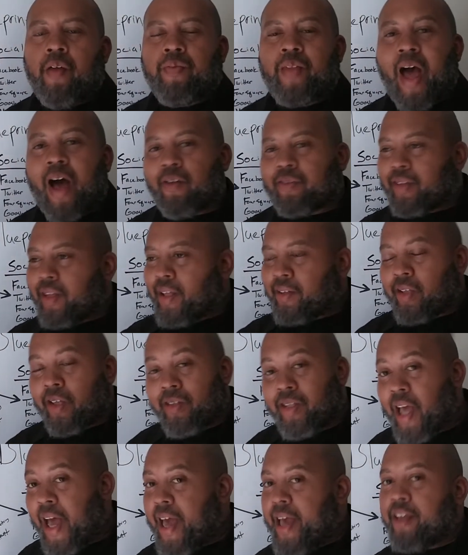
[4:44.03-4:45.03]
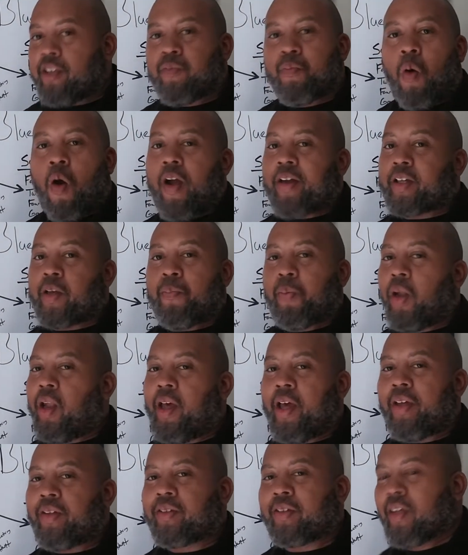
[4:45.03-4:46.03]
Now, in today's
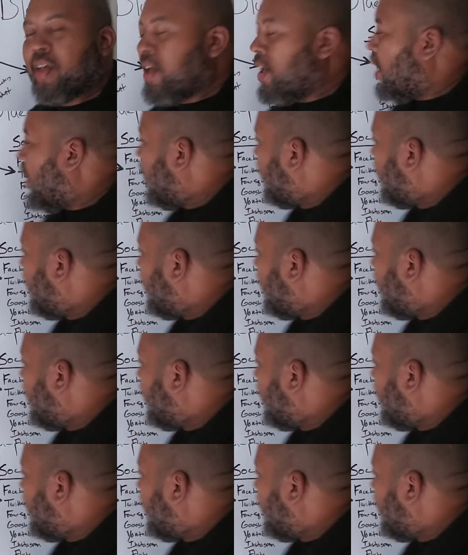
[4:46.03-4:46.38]
marketplace,